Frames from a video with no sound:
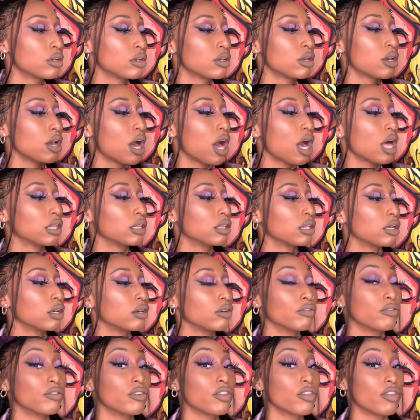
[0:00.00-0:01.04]
I
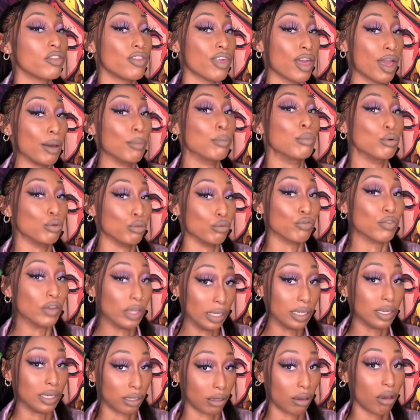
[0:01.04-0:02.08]
love that
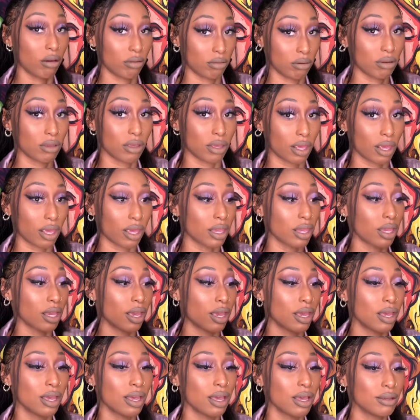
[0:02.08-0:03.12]
movie.
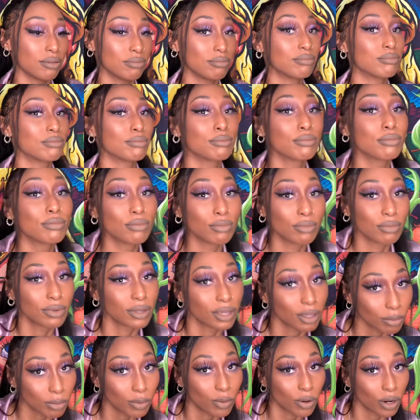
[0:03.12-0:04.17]
Okay, look
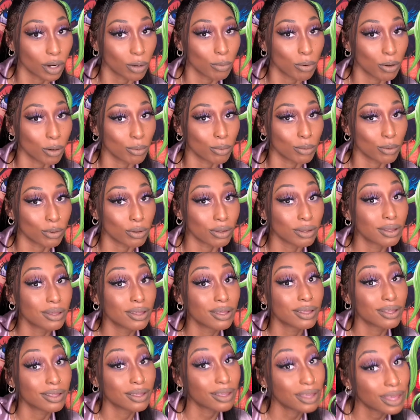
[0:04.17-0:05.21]
at me wearing purple.
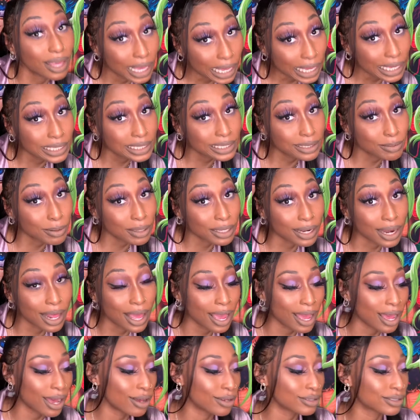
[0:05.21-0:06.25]
Yzma in the
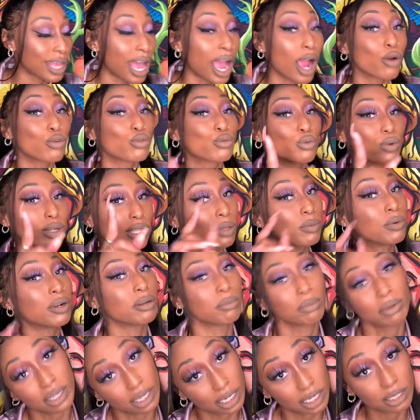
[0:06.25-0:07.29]
house. I really want to
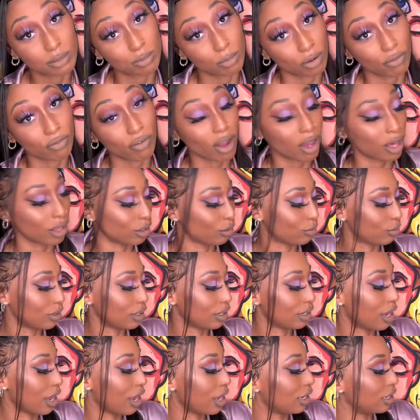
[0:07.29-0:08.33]
be Yzma for
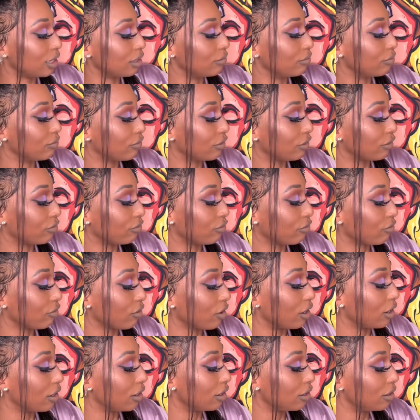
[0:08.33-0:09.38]
Halloween. I ain't even finna front